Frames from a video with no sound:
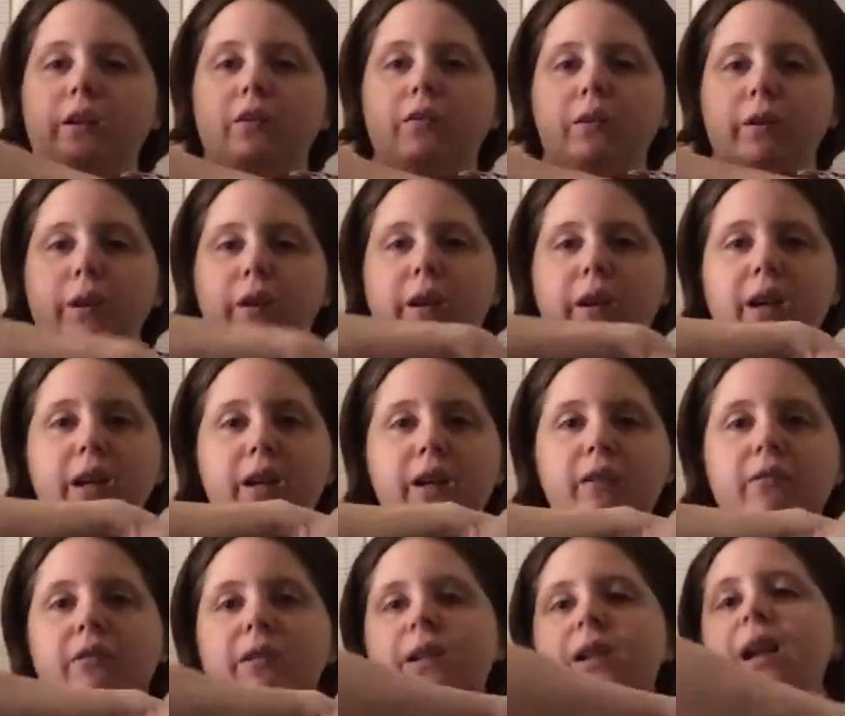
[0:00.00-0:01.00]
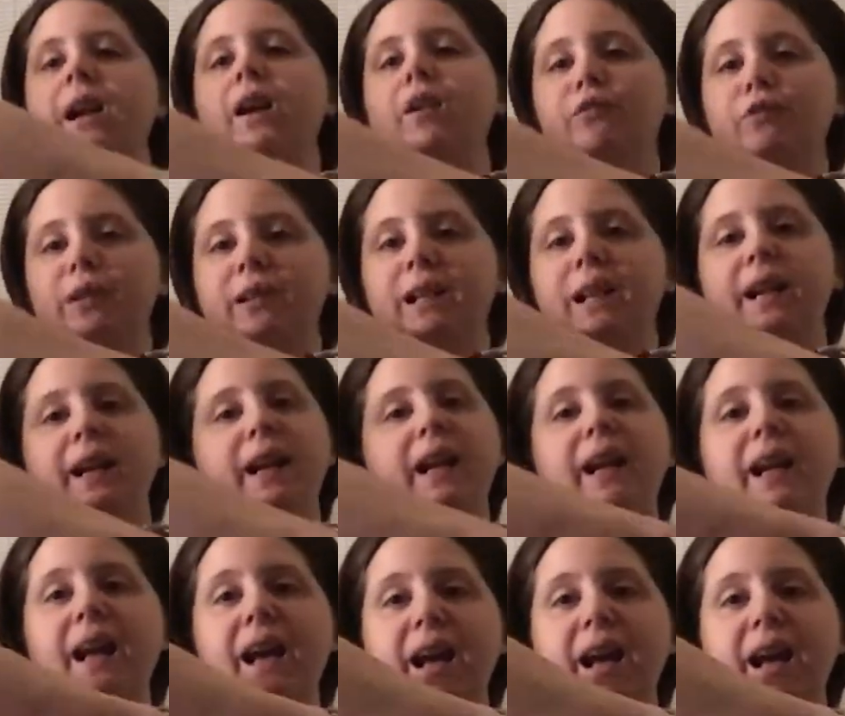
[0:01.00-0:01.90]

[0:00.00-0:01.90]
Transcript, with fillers: coordinating with an outfit that I